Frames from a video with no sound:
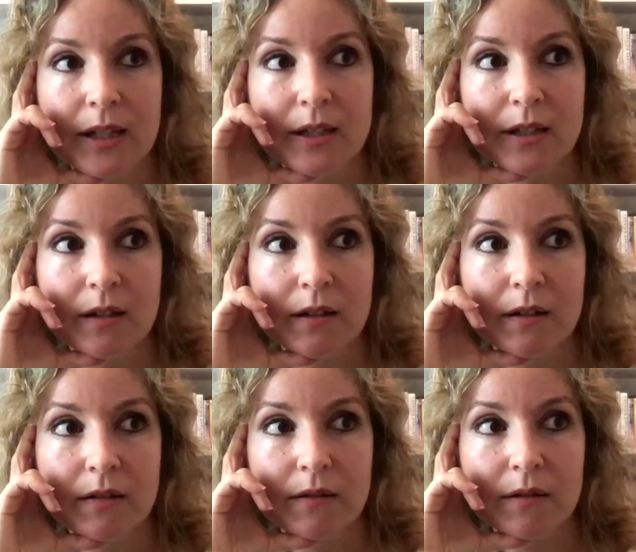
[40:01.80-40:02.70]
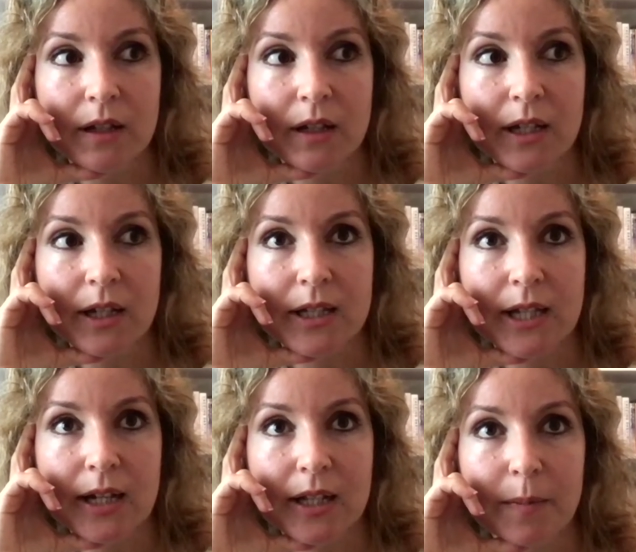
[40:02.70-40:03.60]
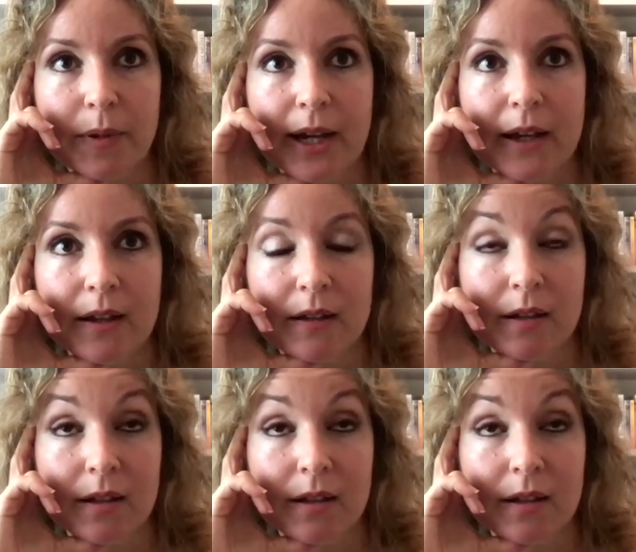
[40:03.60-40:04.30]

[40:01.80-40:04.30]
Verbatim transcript: that's uh exactly by